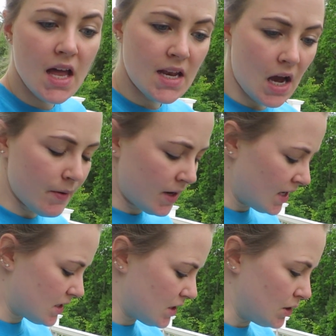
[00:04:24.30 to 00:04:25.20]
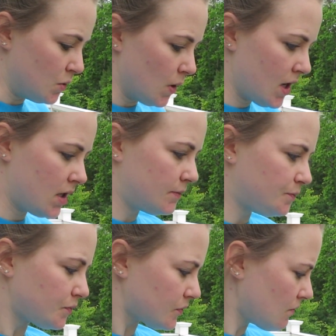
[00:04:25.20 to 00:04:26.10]
And now I get to
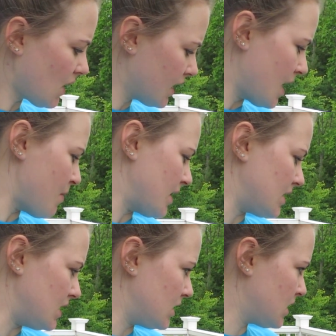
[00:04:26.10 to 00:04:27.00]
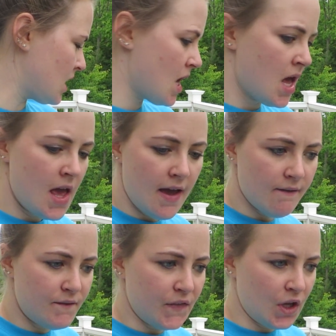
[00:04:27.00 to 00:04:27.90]
get messy
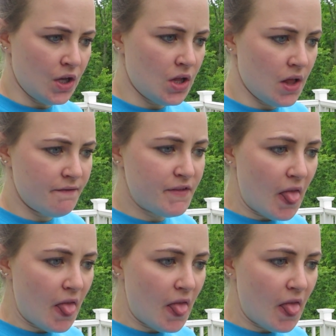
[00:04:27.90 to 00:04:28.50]
and fill